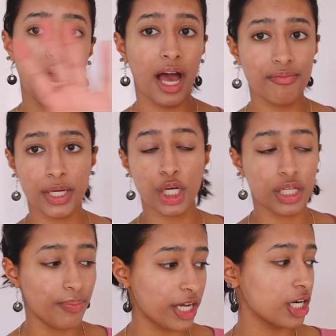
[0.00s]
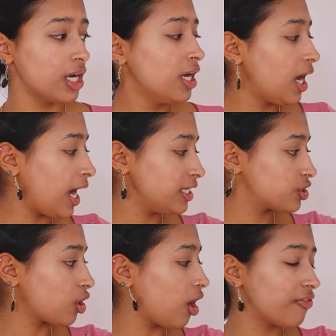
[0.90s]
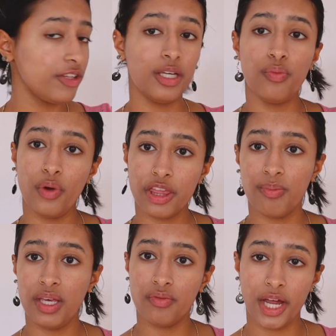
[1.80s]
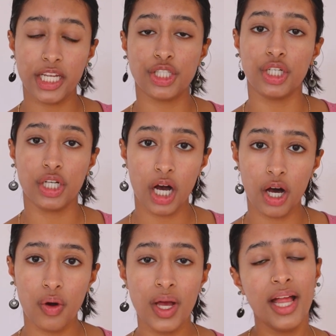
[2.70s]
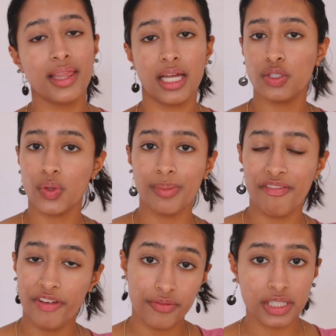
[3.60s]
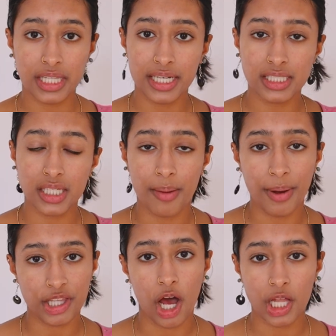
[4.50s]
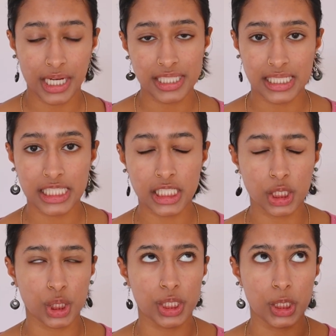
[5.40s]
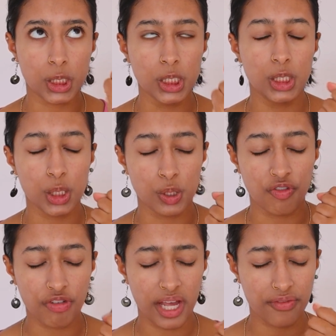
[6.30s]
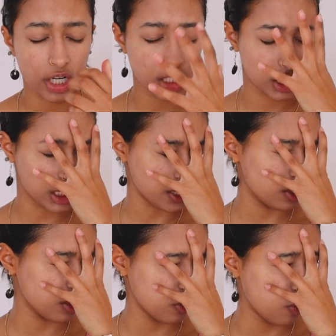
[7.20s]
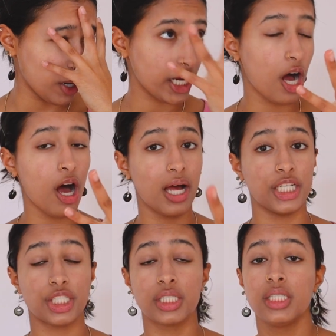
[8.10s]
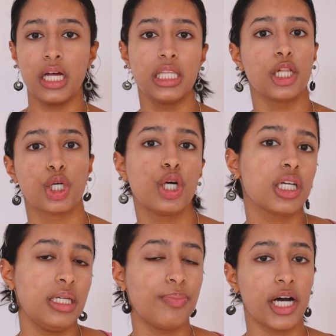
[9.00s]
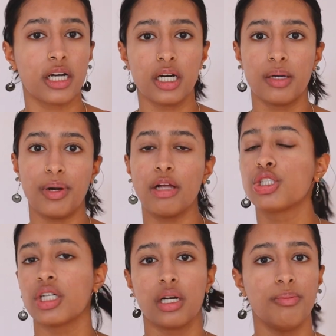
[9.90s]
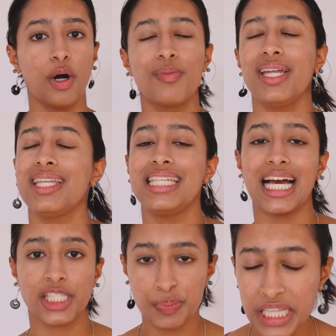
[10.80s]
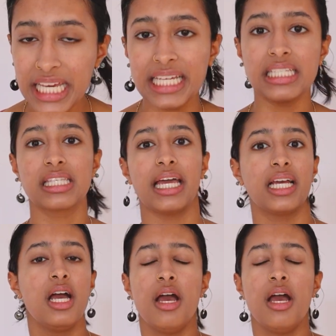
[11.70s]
I have my cookie butter iced coffee with me ready to go. That is one of my favorite things about the holiday seasons, or the seasonal flavors. Like, oh my gosh, a little cookie butter, brown sugar moment. Yes, please. Like,